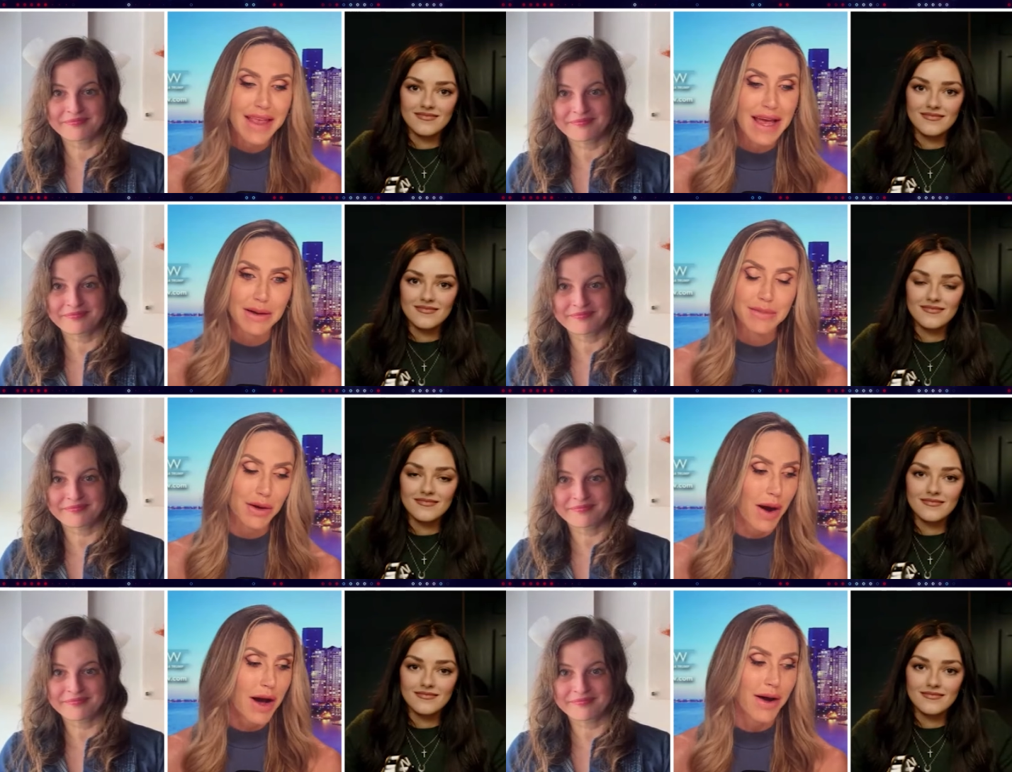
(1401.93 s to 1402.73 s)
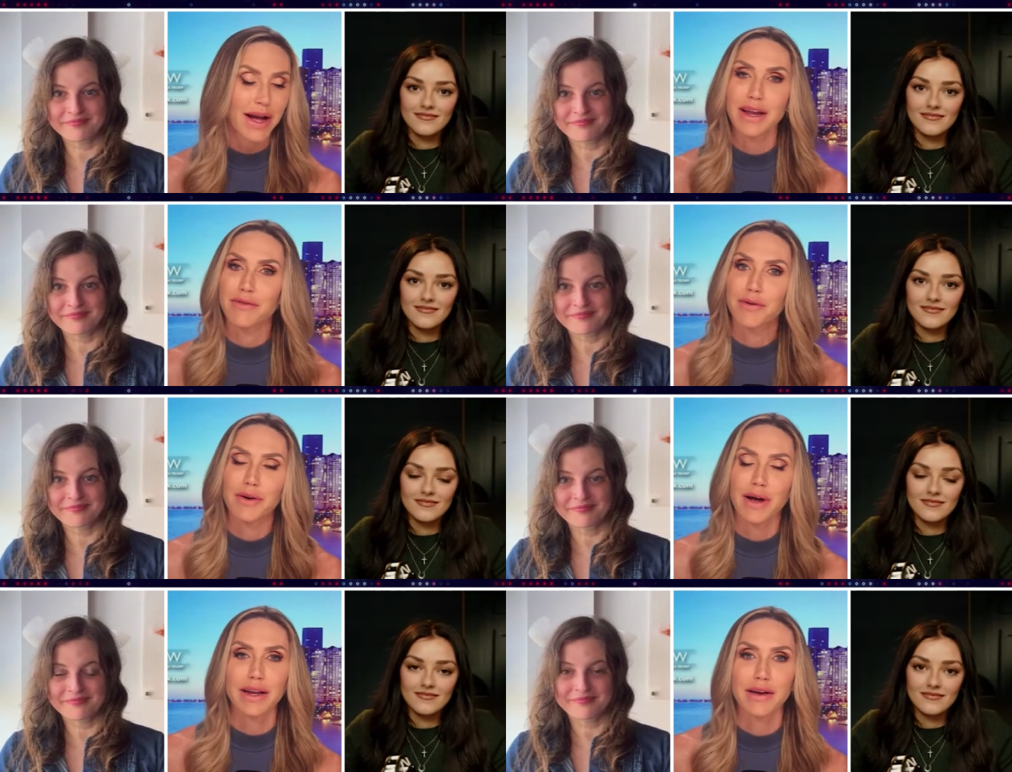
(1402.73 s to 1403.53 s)
Speaker 1: and I'm like, wow, I
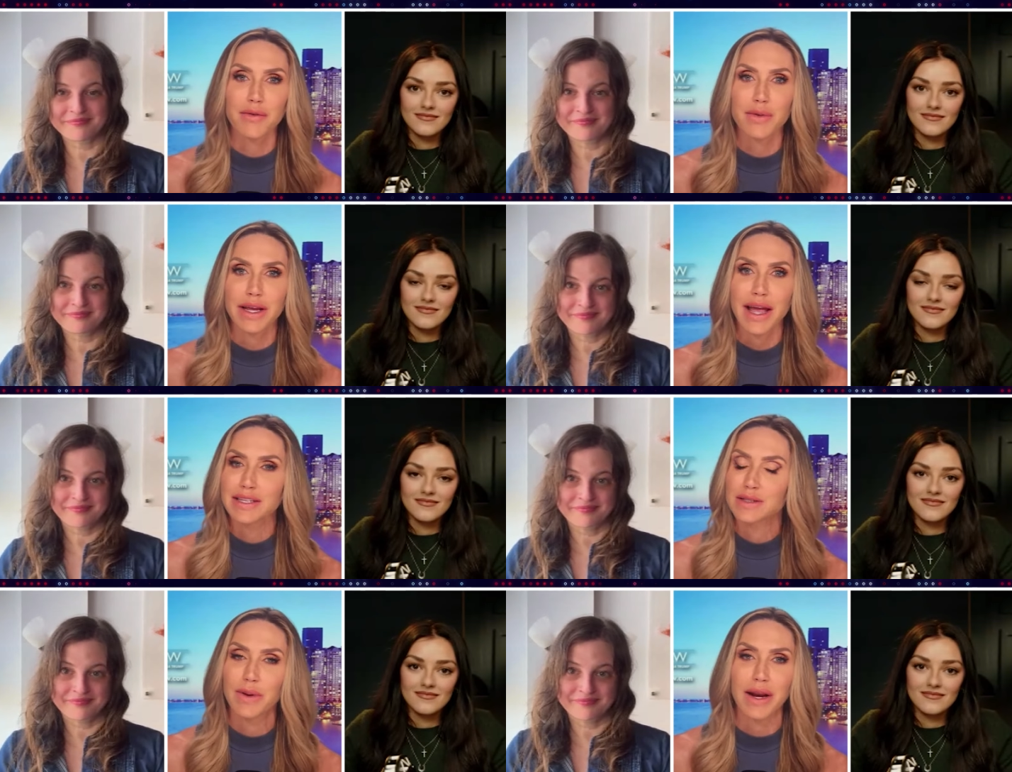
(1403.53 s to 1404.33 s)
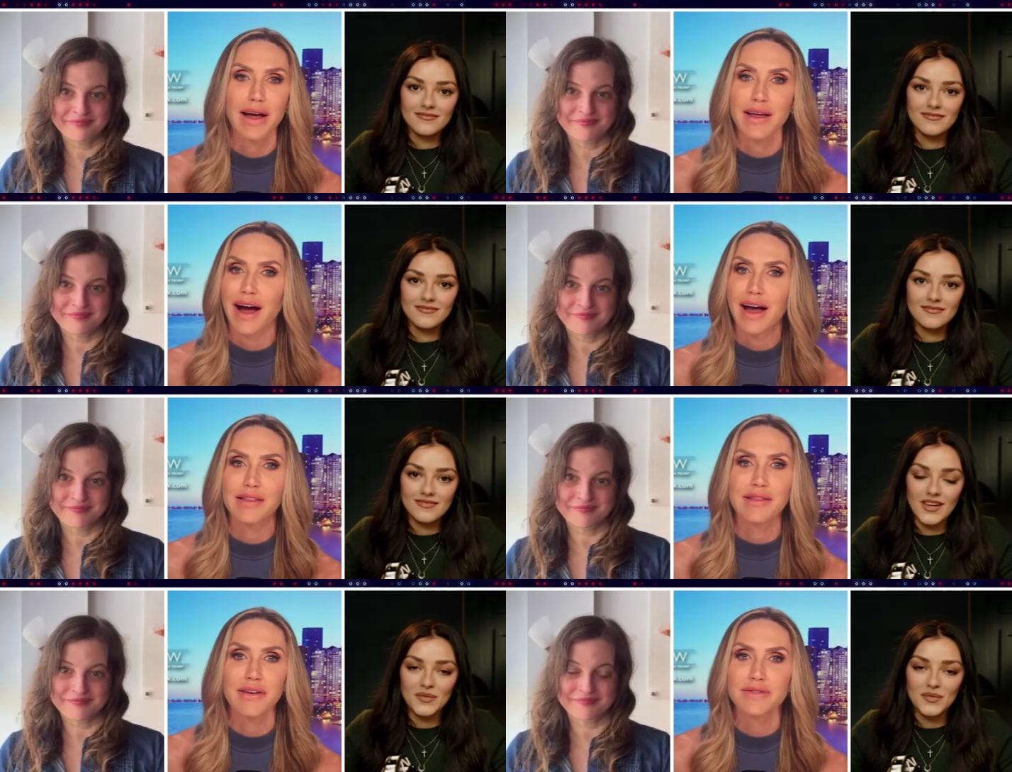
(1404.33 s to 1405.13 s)
never I never would have guessed, but I
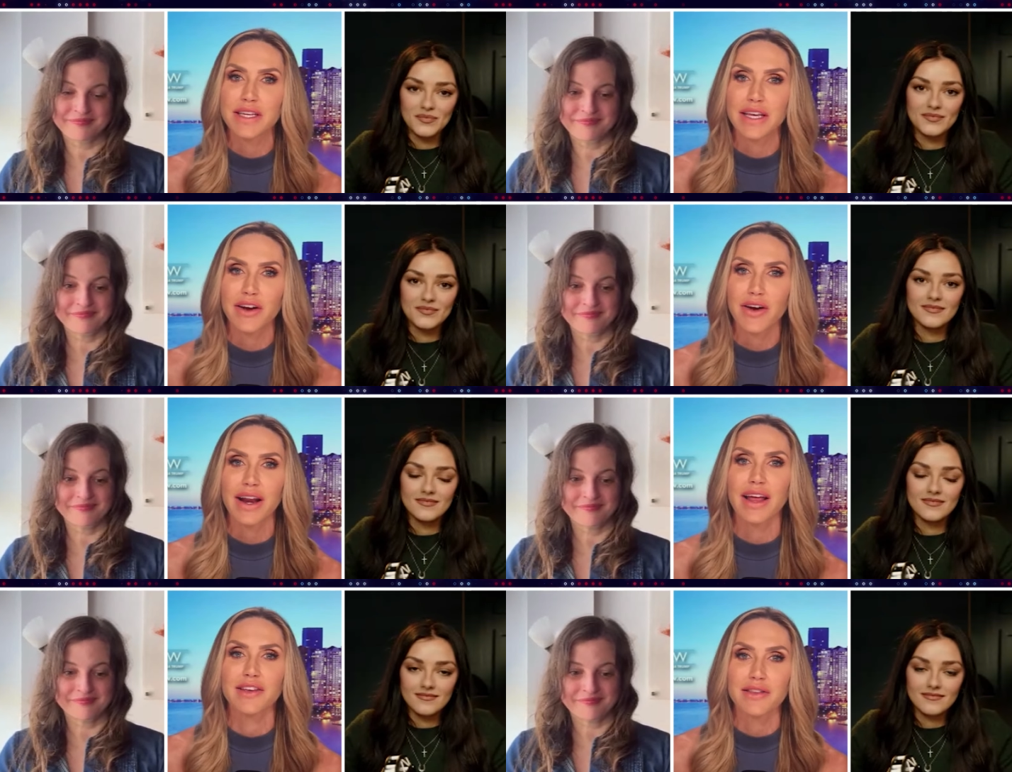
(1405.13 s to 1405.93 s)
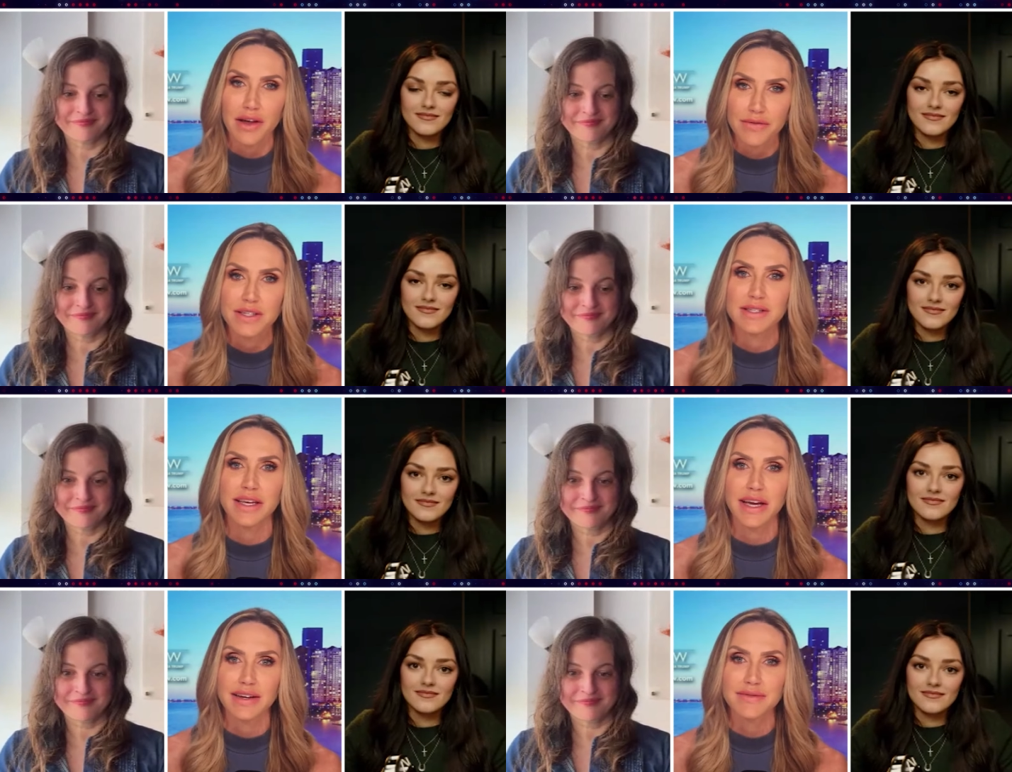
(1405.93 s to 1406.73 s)
I love to hear it and you love to
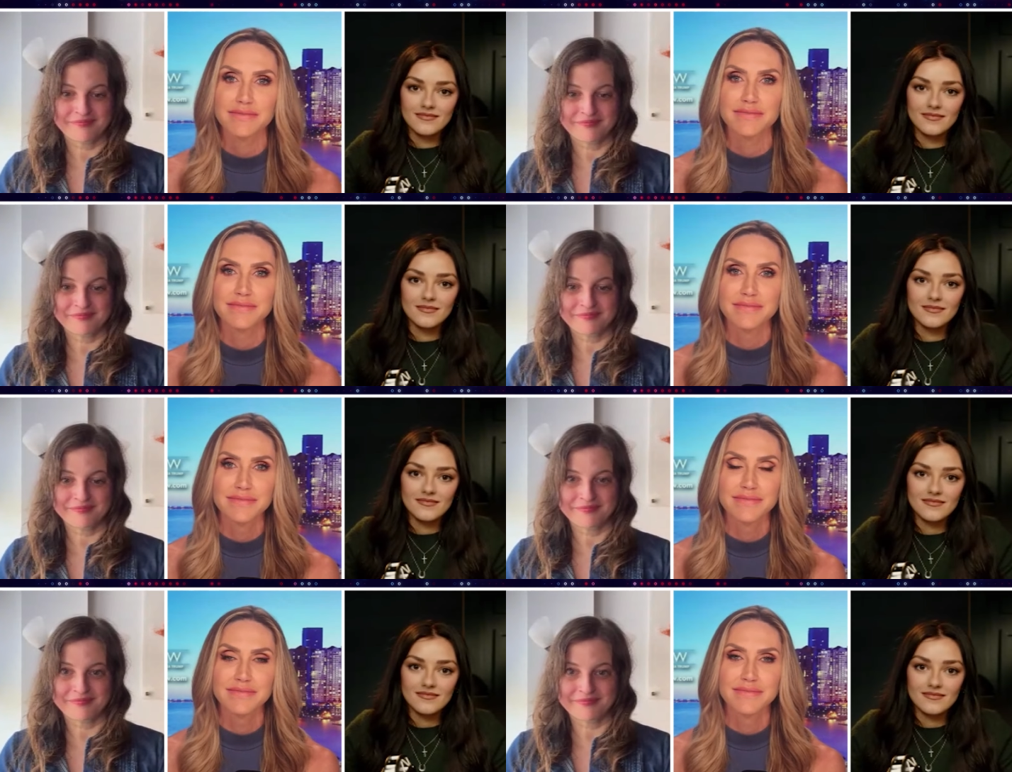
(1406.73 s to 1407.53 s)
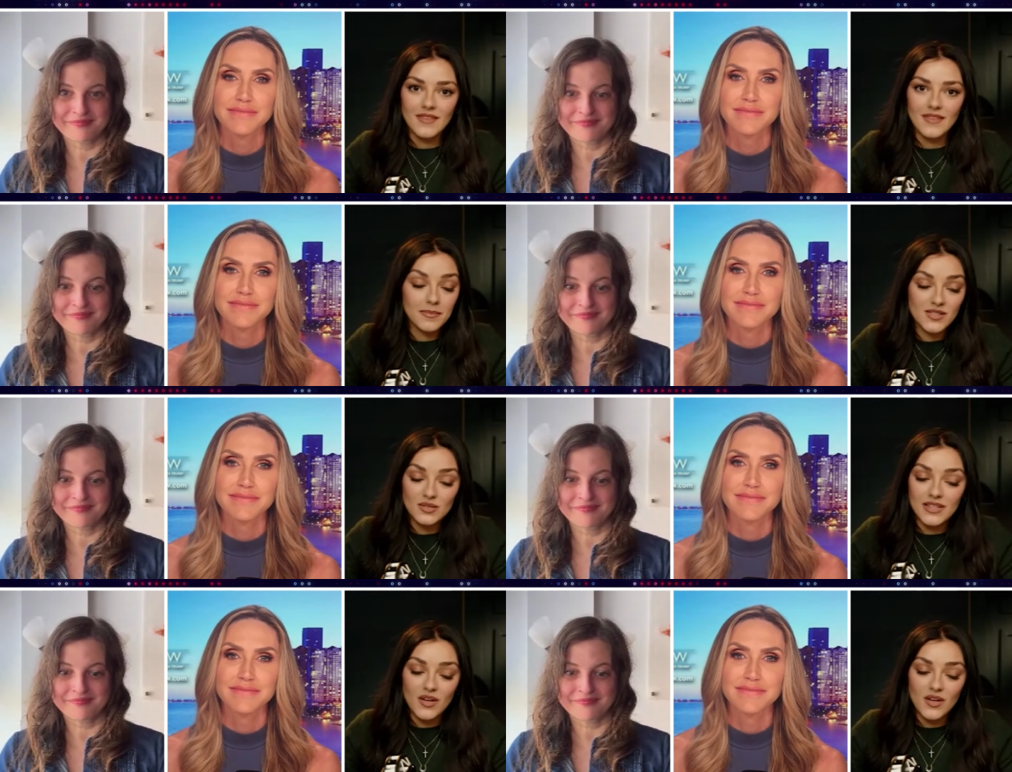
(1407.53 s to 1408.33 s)
see it.
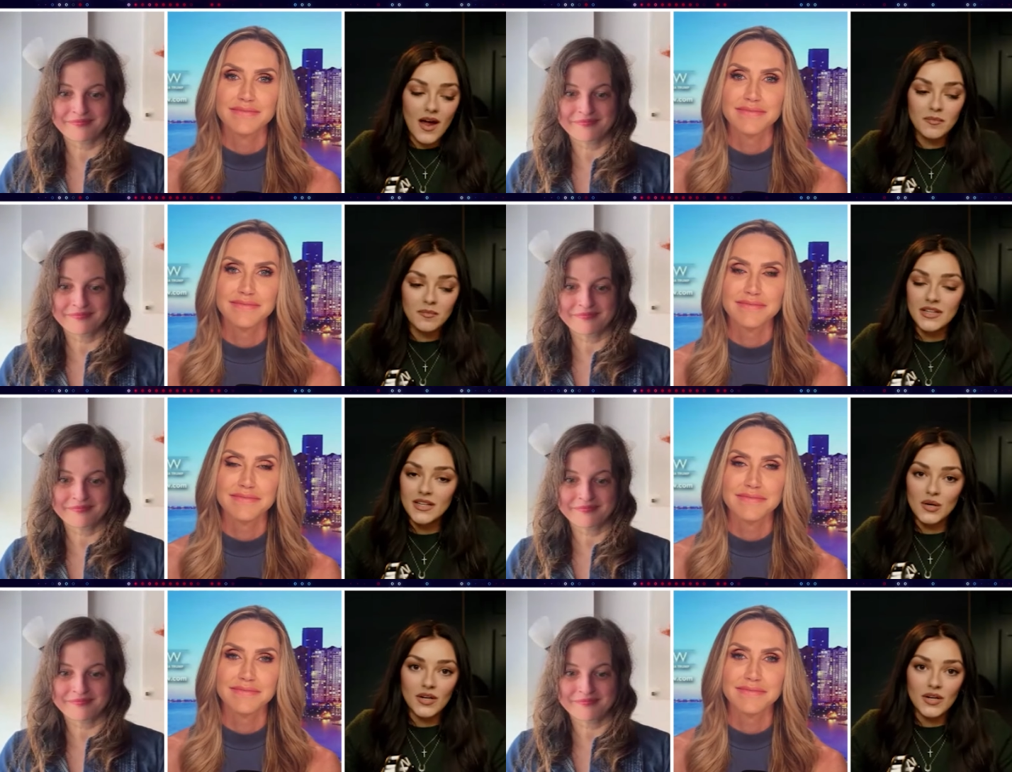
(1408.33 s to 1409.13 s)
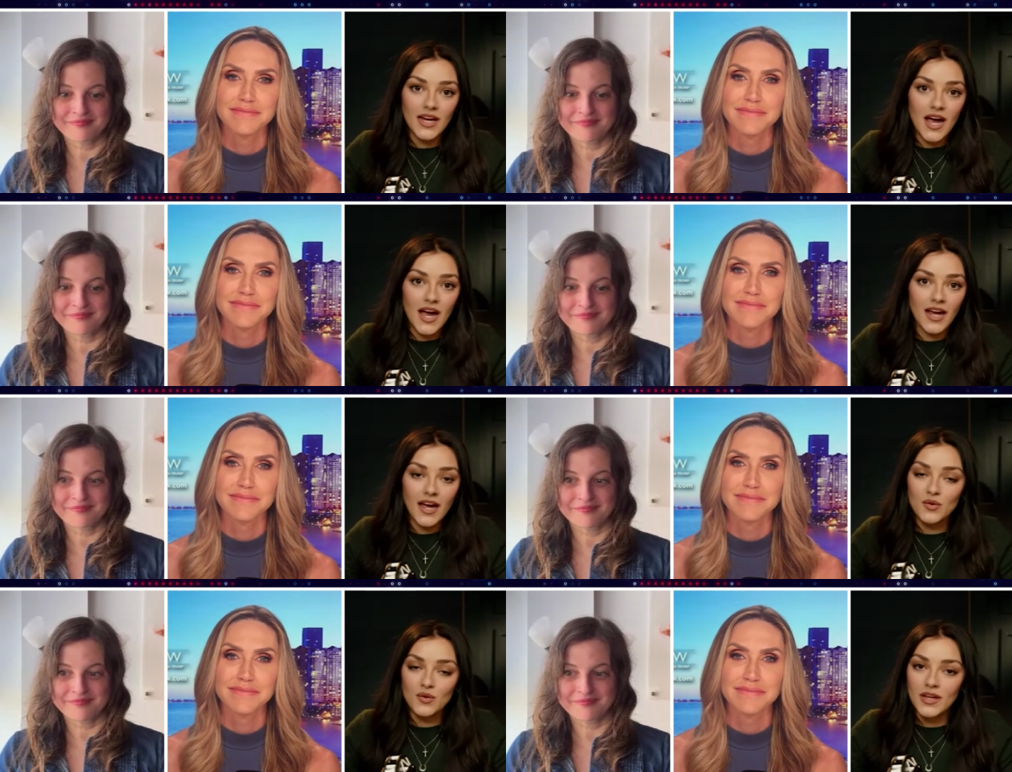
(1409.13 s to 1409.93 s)
Speaker 2: Absolutely. No, I completely agree. I,
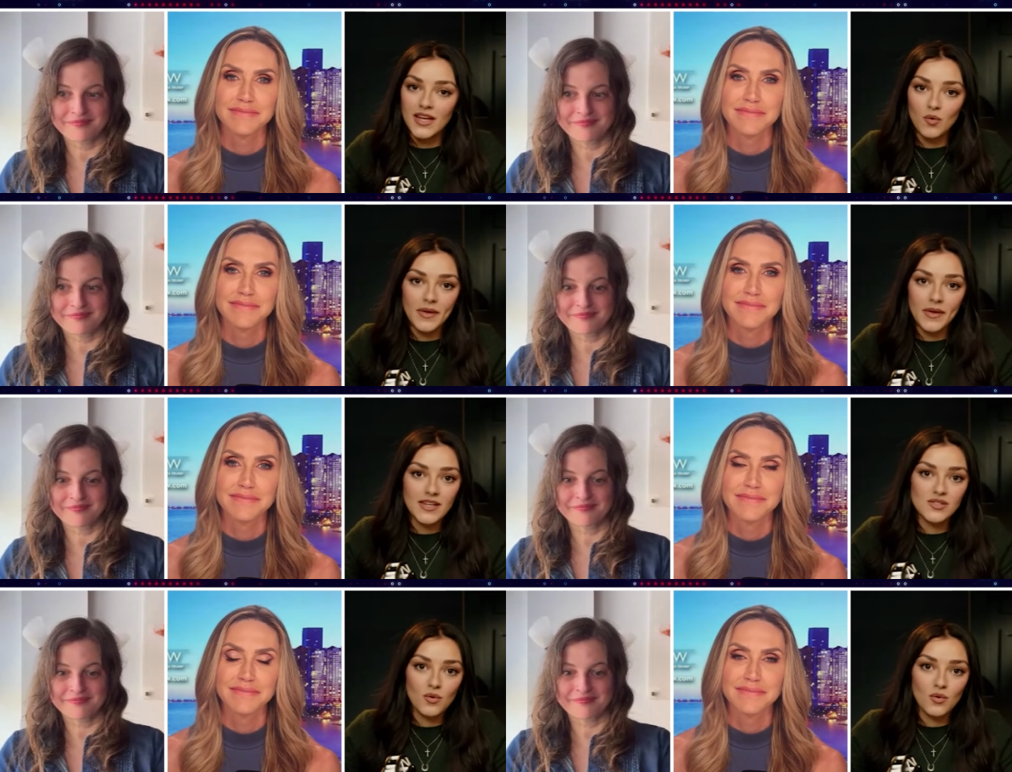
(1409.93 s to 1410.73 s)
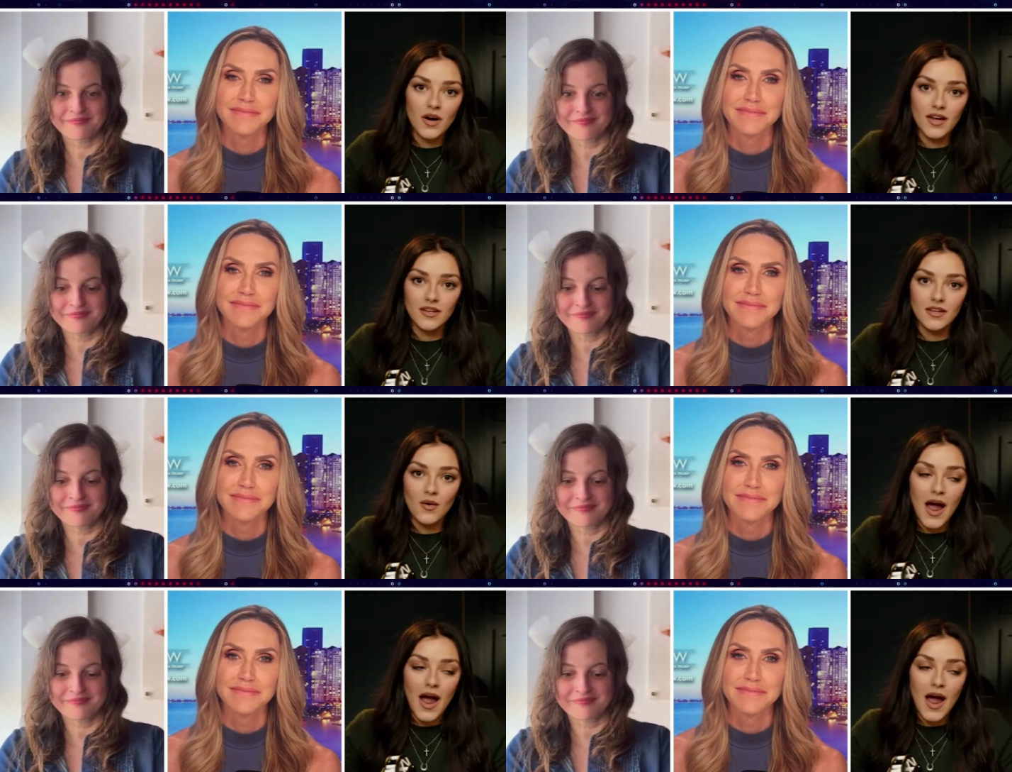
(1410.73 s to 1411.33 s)
I agree that it will be historic. You know,